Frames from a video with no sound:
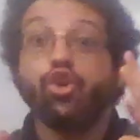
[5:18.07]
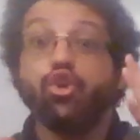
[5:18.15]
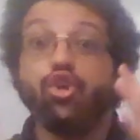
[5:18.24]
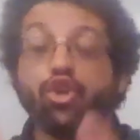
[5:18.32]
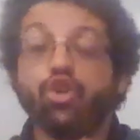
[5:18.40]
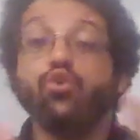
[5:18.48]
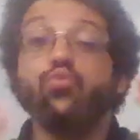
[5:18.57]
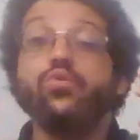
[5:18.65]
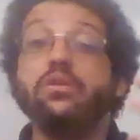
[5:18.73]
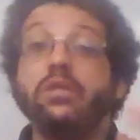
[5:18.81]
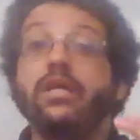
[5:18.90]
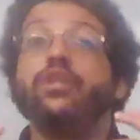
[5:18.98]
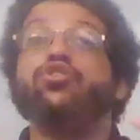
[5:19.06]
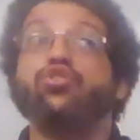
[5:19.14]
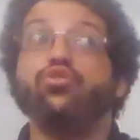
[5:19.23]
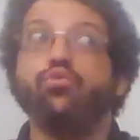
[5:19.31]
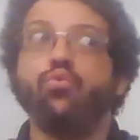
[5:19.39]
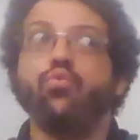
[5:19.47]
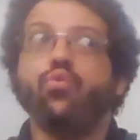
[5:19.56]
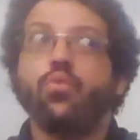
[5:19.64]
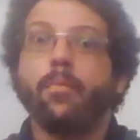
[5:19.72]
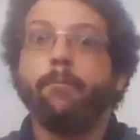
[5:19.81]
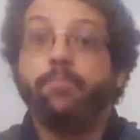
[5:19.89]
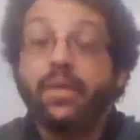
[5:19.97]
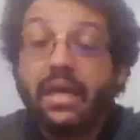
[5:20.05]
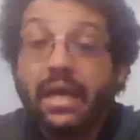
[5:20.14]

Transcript: you need to be